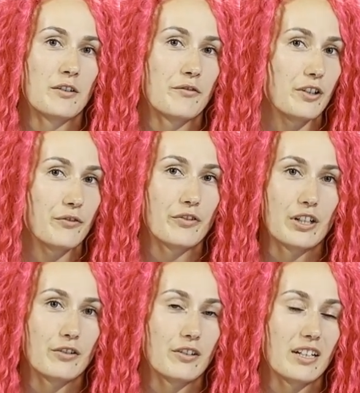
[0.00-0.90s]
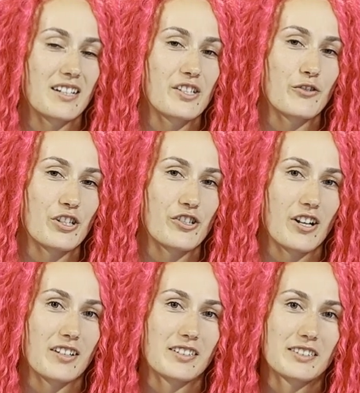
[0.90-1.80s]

Feel free to take a screenshot.